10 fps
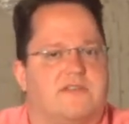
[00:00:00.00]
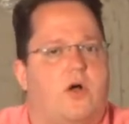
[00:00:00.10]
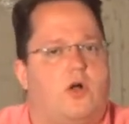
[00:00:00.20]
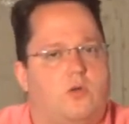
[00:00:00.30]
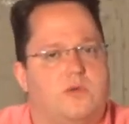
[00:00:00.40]

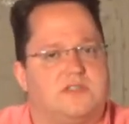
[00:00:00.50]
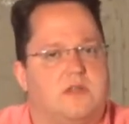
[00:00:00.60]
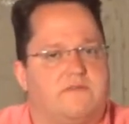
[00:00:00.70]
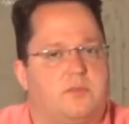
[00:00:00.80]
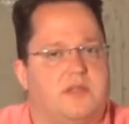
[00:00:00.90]
I've always
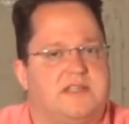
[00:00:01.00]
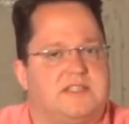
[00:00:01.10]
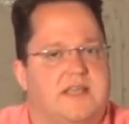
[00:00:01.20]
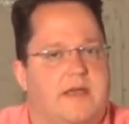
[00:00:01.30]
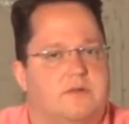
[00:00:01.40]
loved police
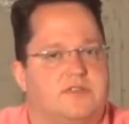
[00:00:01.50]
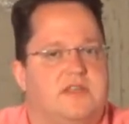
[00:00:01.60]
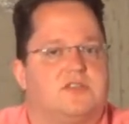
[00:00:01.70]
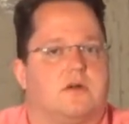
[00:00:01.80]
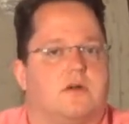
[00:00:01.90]
scanners.
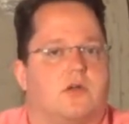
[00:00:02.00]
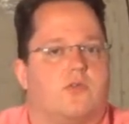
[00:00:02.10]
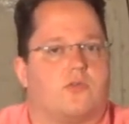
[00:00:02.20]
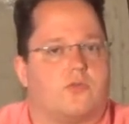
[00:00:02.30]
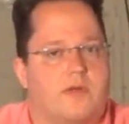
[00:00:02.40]
These are a
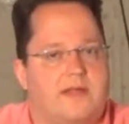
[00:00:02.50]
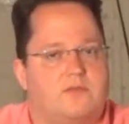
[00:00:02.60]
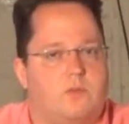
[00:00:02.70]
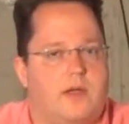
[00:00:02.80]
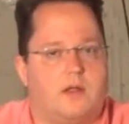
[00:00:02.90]

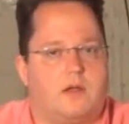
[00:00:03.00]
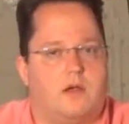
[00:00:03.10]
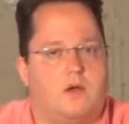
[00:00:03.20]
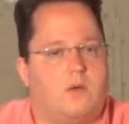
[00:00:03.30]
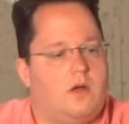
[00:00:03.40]
great way to
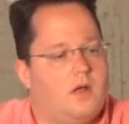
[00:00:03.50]
go.